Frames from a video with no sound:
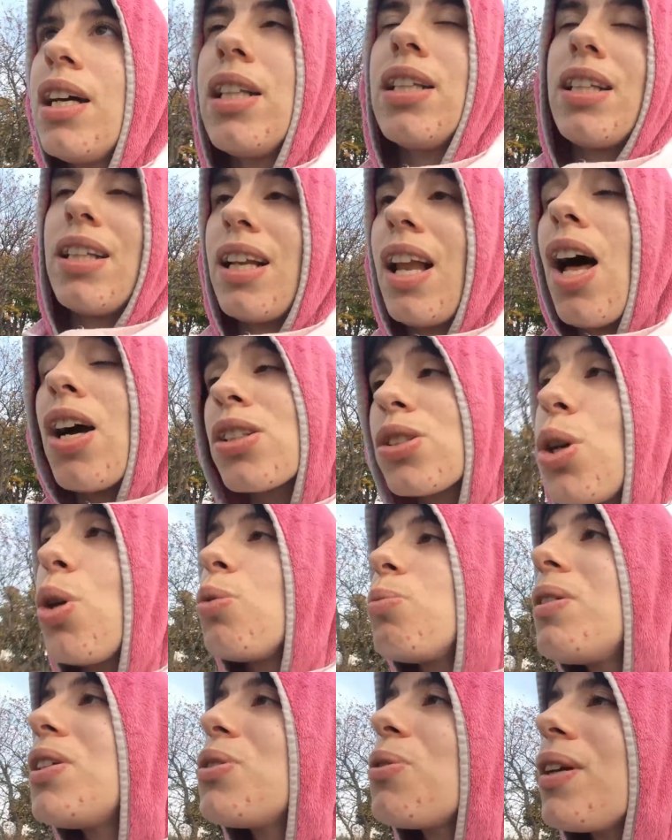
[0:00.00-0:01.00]
A little
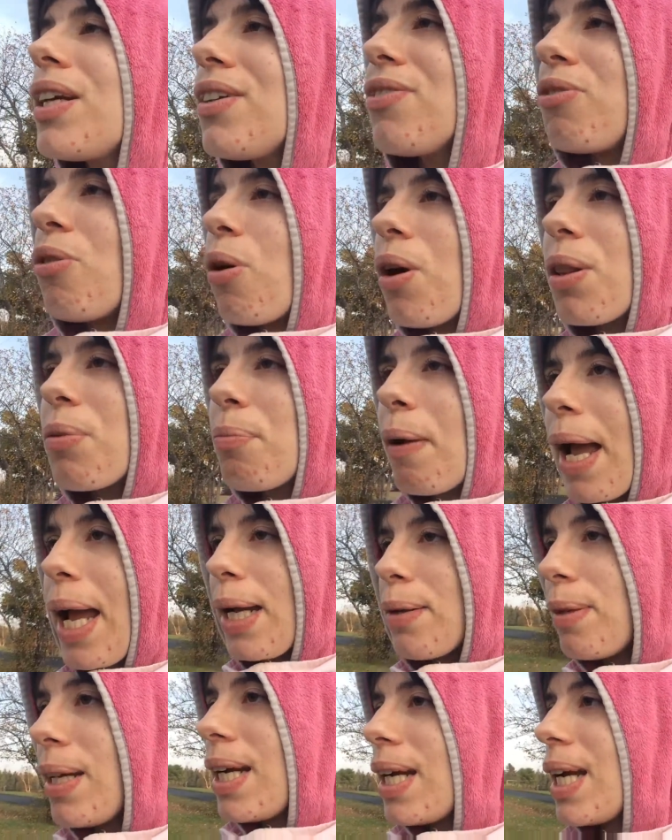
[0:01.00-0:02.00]
October 24th
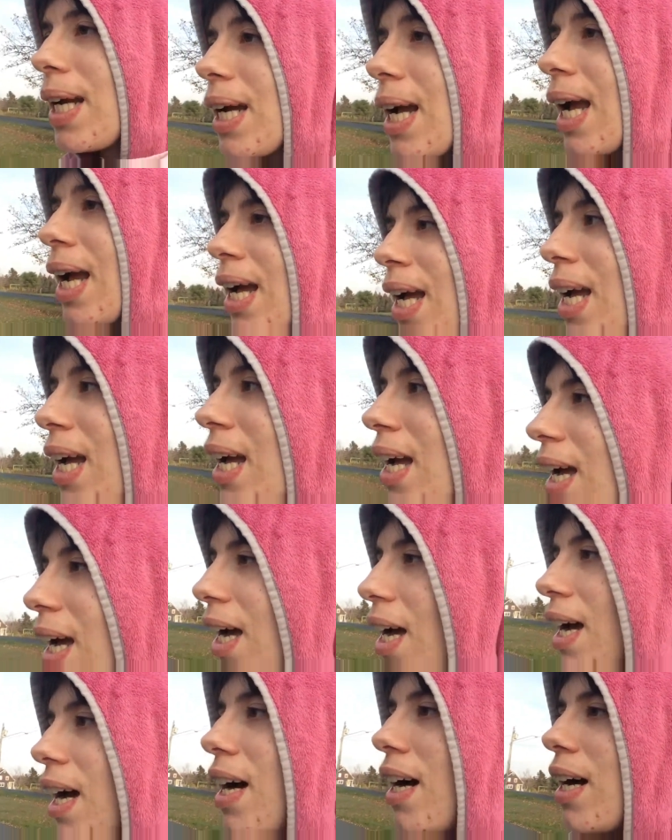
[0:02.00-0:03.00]
baby.
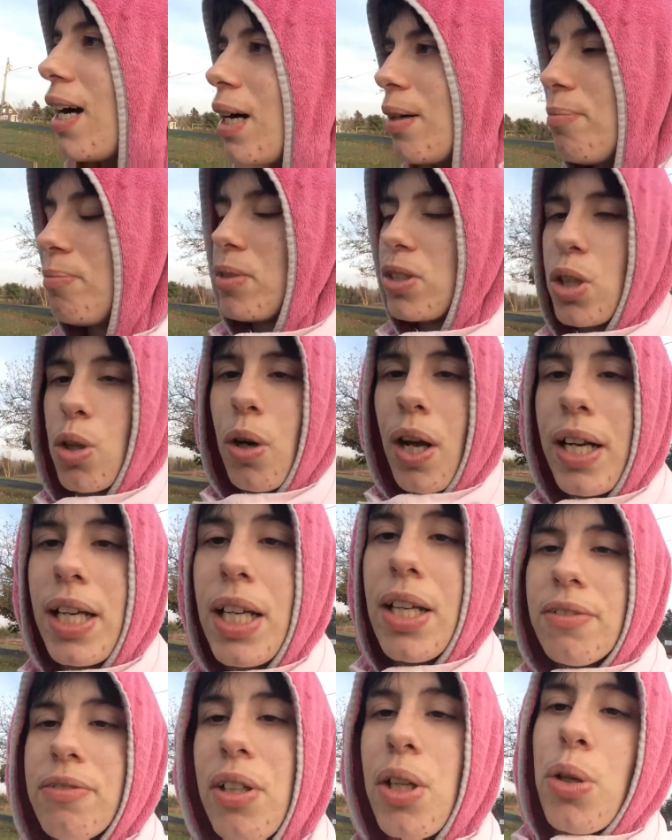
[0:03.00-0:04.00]
Um, so
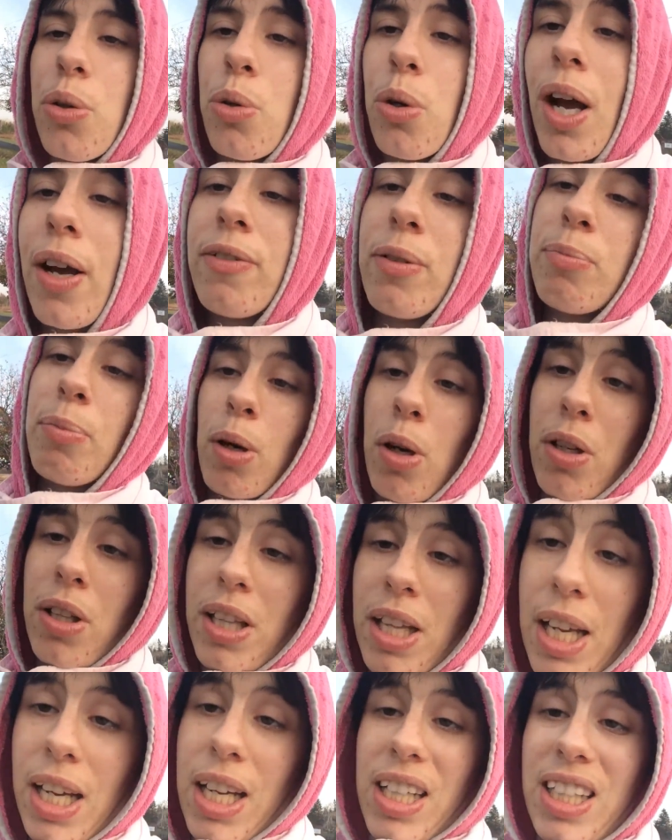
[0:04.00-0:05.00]
any of you who have a
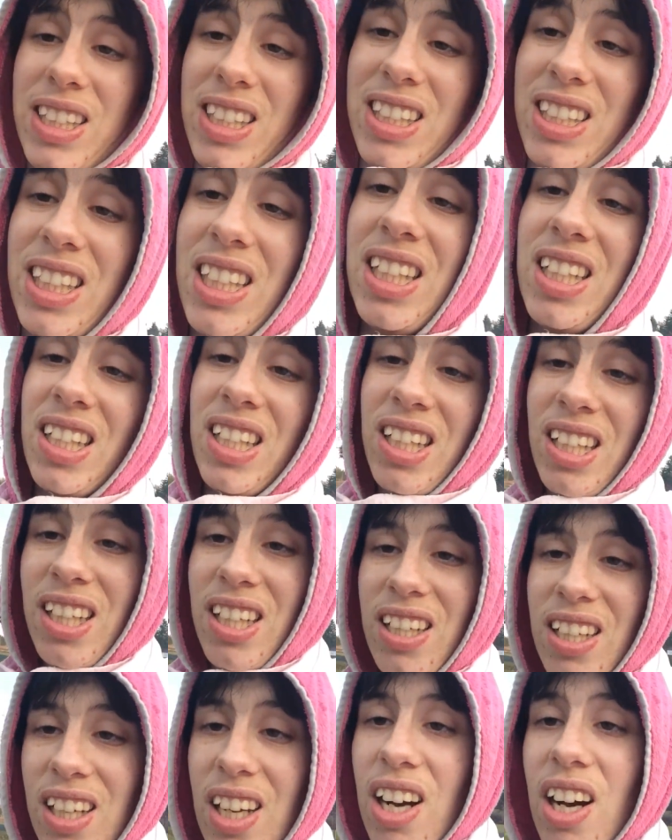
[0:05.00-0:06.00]
birthday
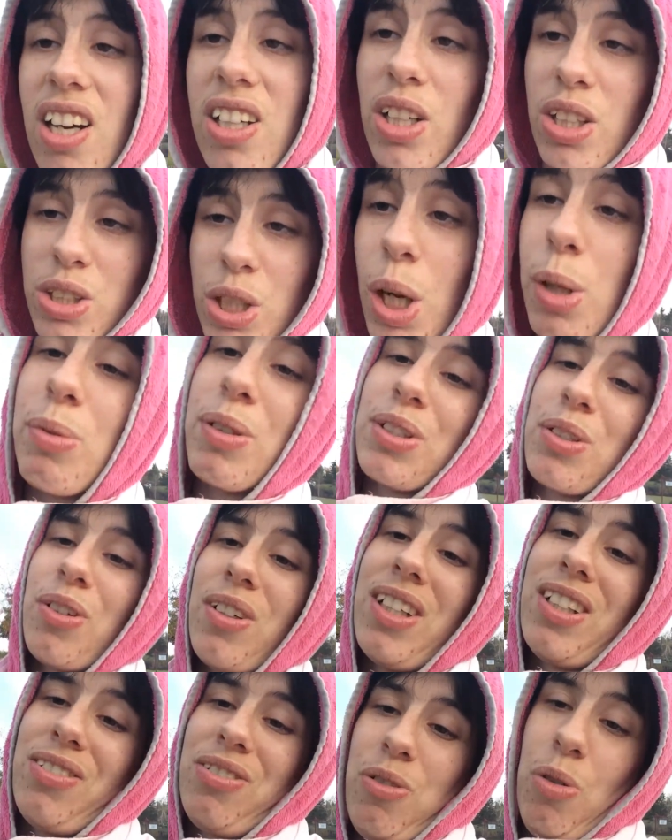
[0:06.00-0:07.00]
on October
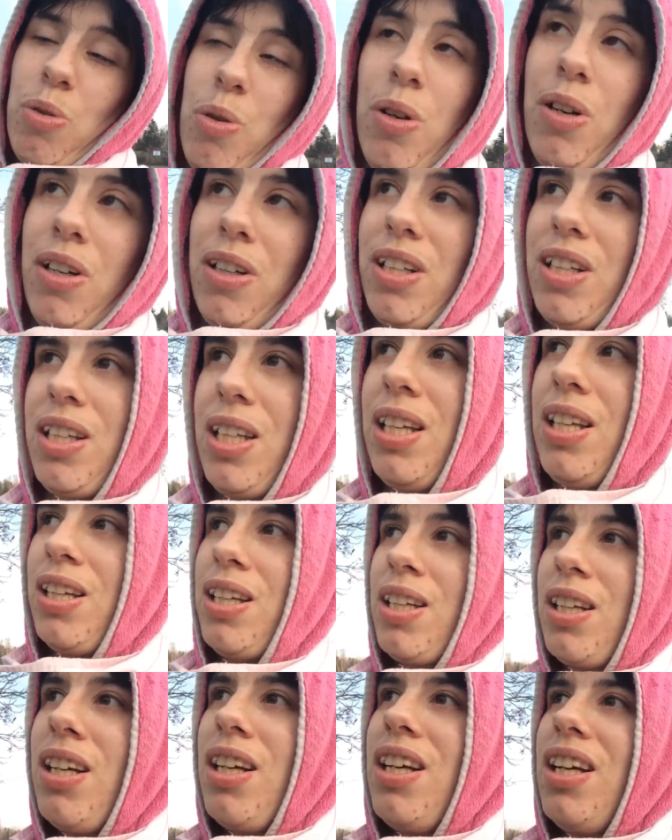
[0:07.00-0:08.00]
24th,
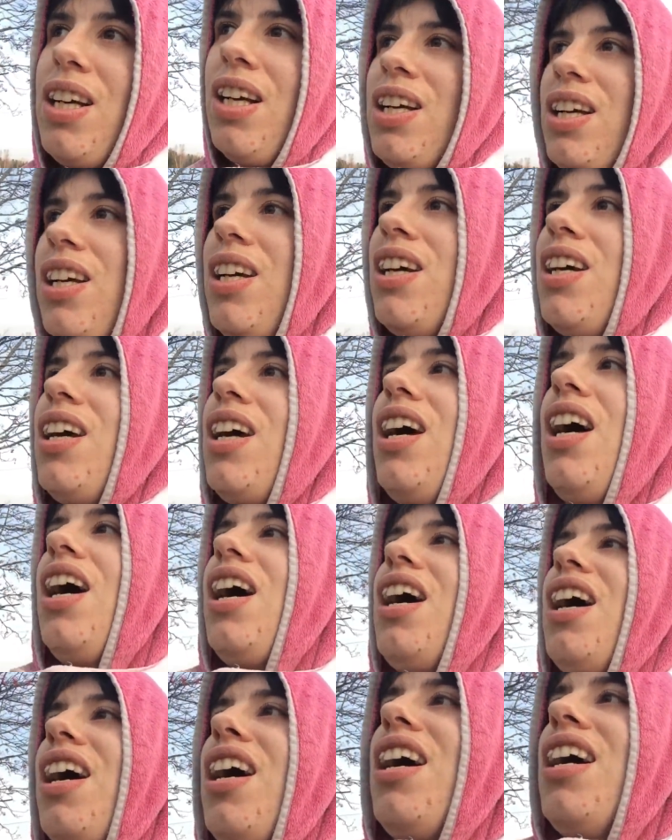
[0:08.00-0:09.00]

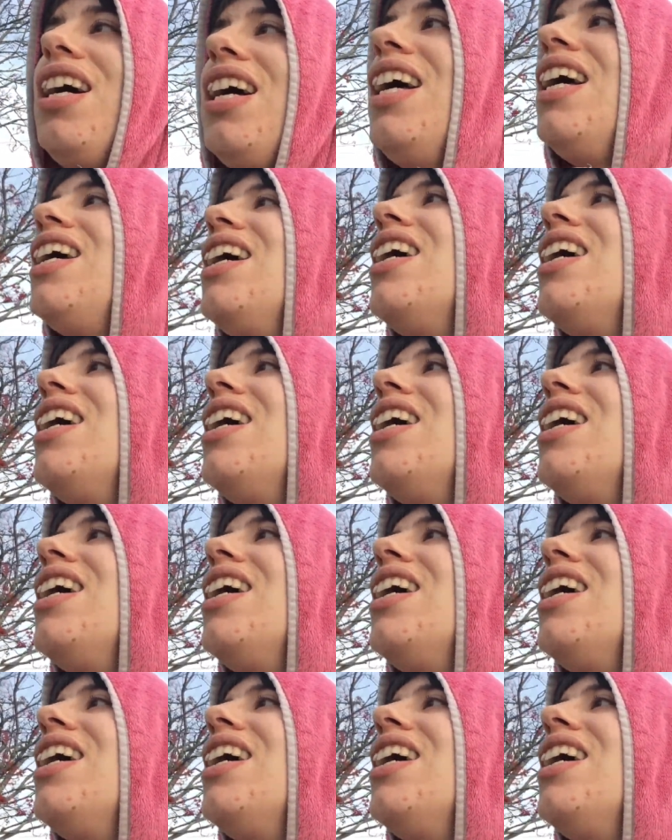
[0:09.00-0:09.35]
uh,